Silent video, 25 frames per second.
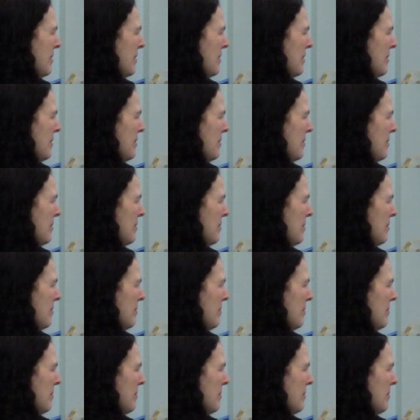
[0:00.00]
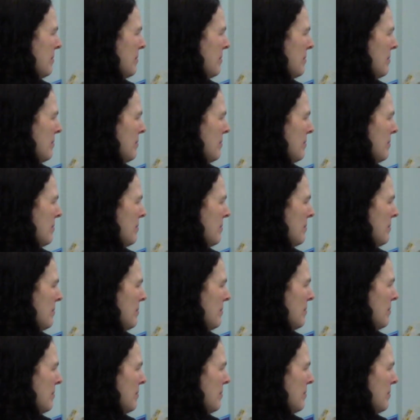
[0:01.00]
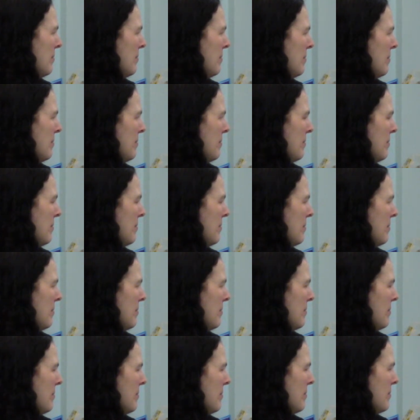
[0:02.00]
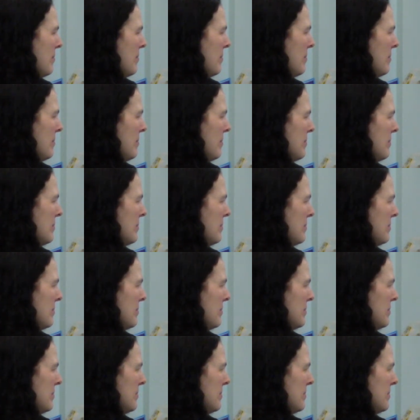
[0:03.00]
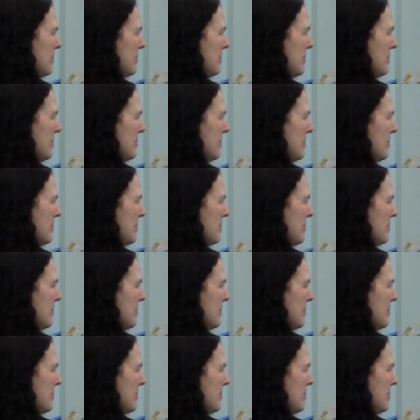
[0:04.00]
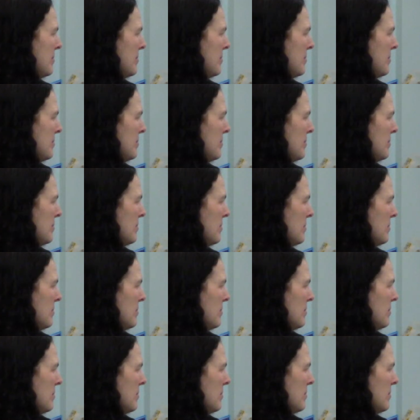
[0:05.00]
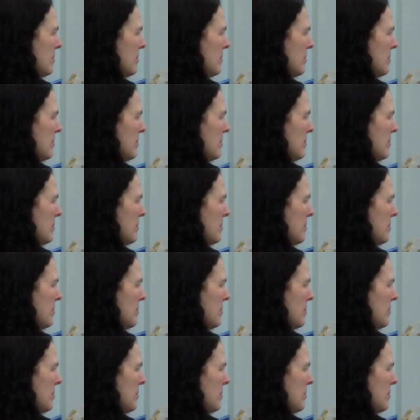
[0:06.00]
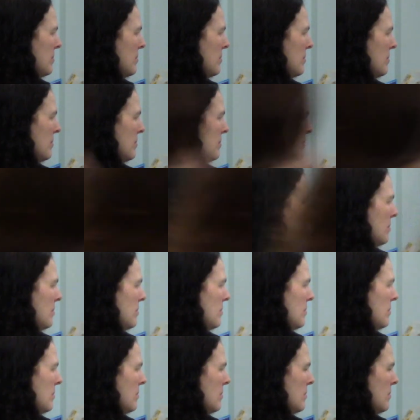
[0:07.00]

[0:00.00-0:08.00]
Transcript: (not speaking)